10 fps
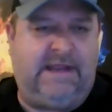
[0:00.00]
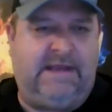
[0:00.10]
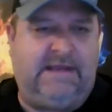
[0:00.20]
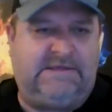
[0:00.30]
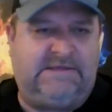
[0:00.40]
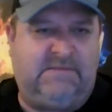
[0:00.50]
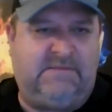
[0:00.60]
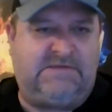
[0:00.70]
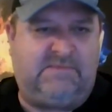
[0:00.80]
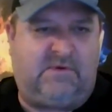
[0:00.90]
and it's so
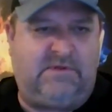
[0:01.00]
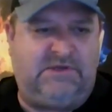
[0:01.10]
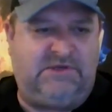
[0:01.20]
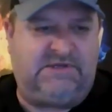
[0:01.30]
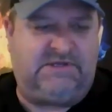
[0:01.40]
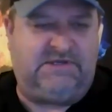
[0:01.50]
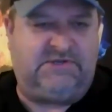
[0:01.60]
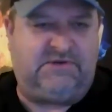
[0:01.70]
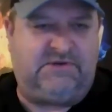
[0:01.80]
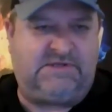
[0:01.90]
much more than just the
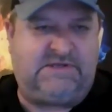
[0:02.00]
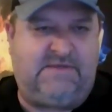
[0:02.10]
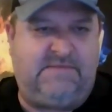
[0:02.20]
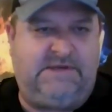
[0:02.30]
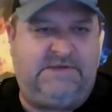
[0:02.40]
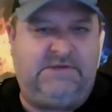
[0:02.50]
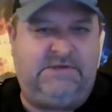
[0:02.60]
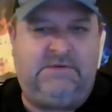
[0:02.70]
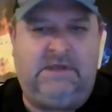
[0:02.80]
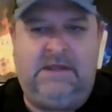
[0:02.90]
insurance company
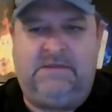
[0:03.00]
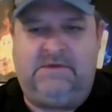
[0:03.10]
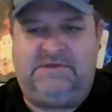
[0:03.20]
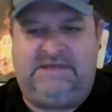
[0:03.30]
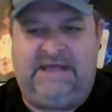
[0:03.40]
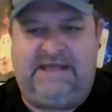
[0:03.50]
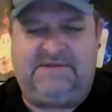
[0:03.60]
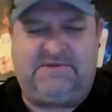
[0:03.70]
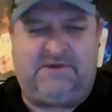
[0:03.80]
too. Those death